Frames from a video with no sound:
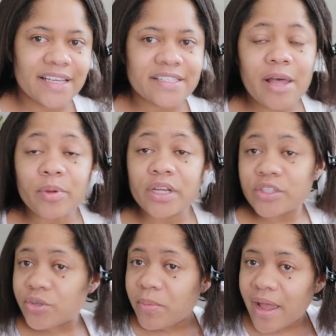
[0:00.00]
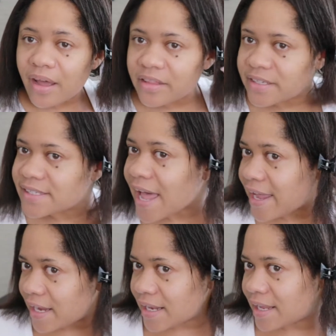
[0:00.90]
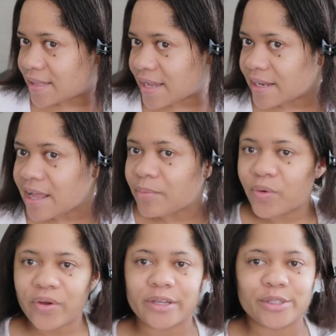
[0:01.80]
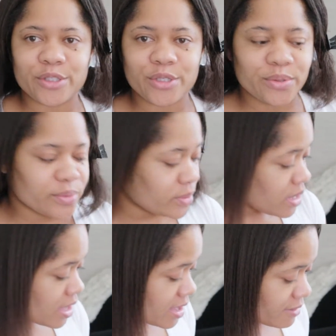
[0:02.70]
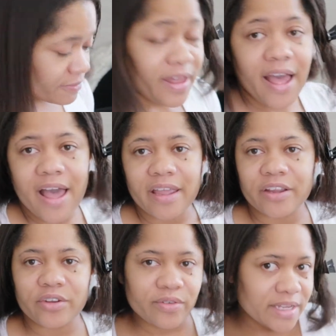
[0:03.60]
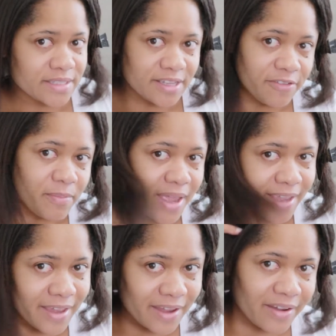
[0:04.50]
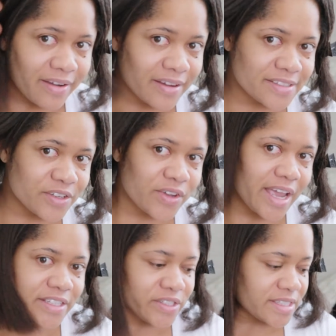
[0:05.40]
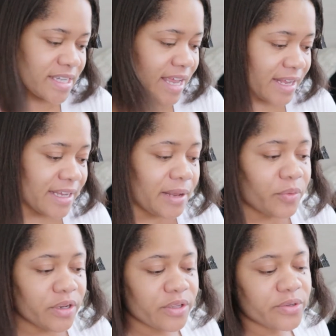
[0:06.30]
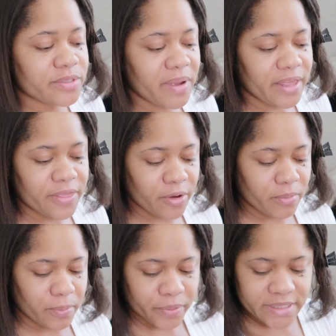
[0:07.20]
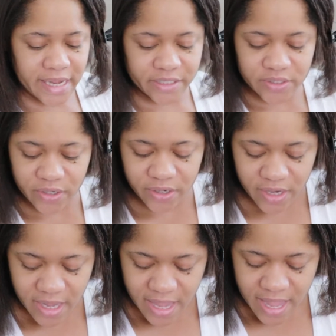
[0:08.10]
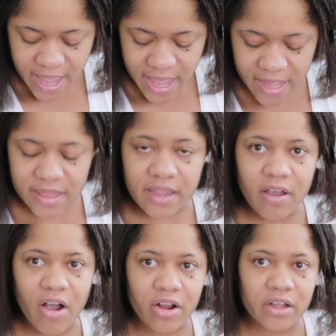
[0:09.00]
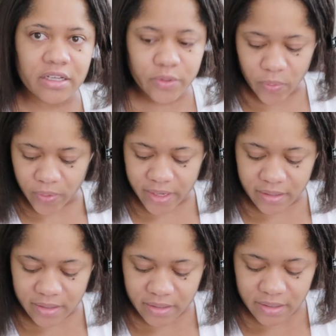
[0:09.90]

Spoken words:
So I'm gonna do my other side, and then I'm going to flat iron the rest of my hair so you guys can see it. And then I'm going to use my thermal protector and the argan oil.